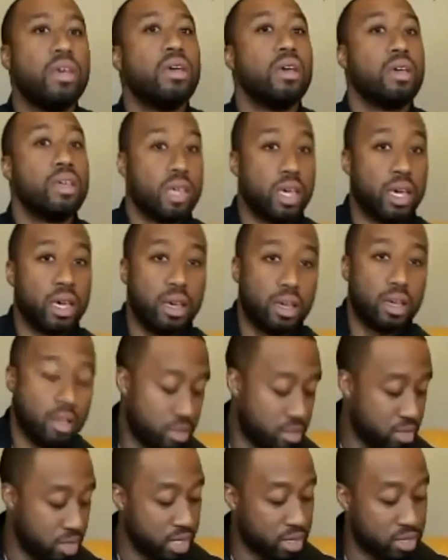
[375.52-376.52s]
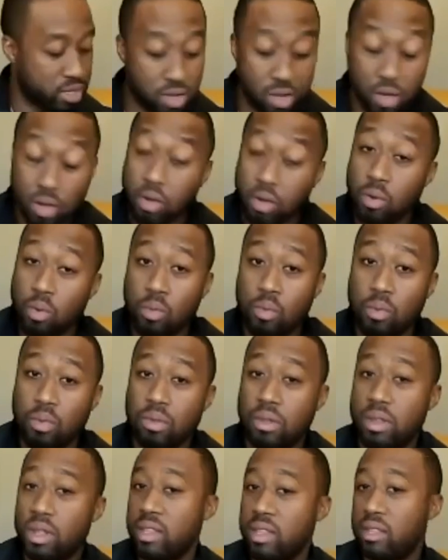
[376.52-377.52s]
Yeah, yeah. So
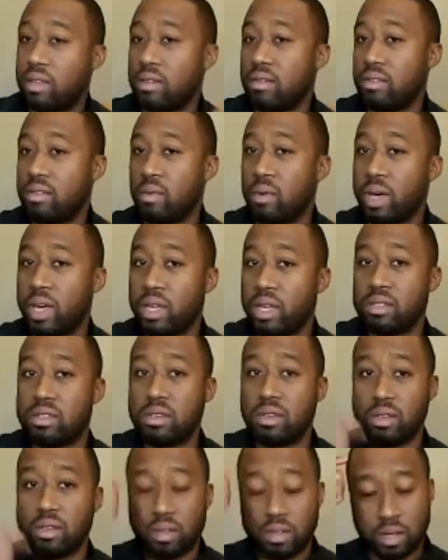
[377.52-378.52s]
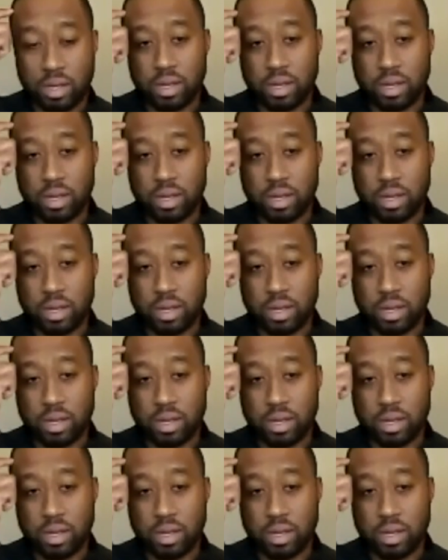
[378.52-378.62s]
the way to